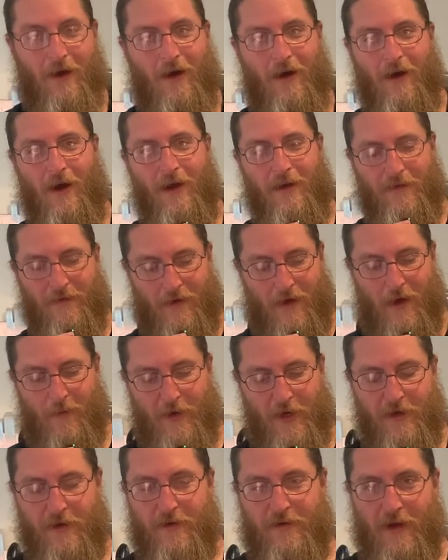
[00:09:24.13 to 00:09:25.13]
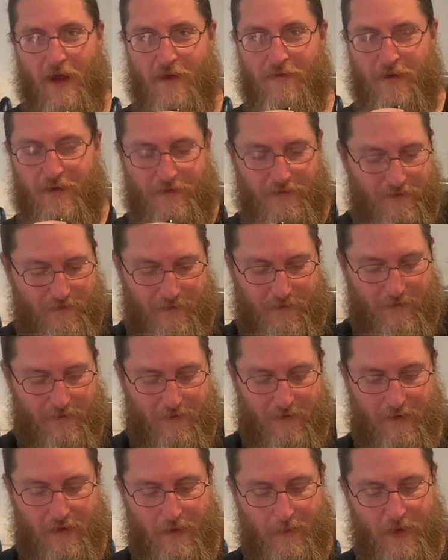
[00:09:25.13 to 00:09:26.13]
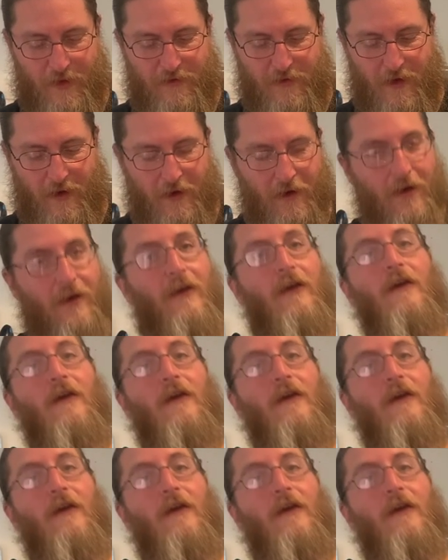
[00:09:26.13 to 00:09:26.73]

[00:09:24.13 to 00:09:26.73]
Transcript: All right, I'm gonna dive in. Give me a sec.